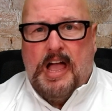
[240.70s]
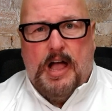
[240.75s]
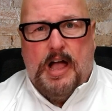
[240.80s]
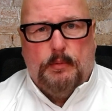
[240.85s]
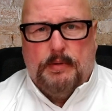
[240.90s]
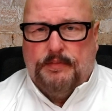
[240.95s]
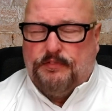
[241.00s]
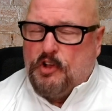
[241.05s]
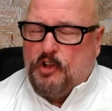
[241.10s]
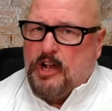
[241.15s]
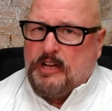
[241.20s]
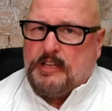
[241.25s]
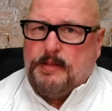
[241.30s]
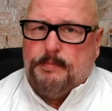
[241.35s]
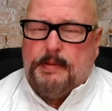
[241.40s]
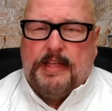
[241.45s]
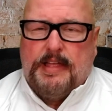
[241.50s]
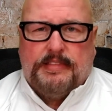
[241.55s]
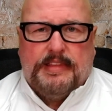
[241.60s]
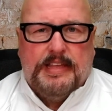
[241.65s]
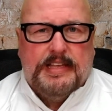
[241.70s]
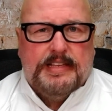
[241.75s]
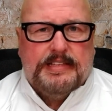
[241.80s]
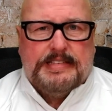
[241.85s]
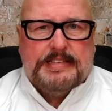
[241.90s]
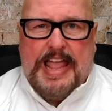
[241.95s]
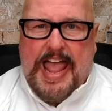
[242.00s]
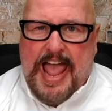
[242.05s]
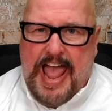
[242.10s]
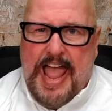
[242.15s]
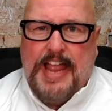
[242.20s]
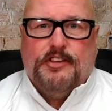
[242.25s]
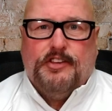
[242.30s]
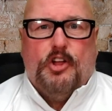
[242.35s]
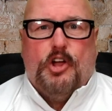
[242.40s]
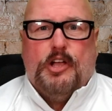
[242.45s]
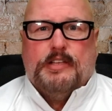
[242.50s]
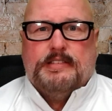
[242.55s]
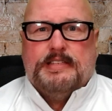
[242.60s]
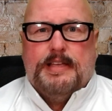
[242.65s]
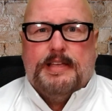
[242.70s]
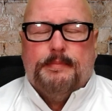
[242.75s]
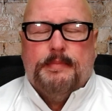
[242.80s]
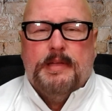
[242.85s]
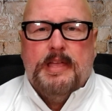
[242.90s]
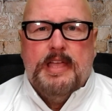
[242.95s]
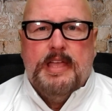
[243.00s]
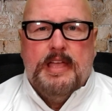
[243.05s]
We've talked about this ad nauseum,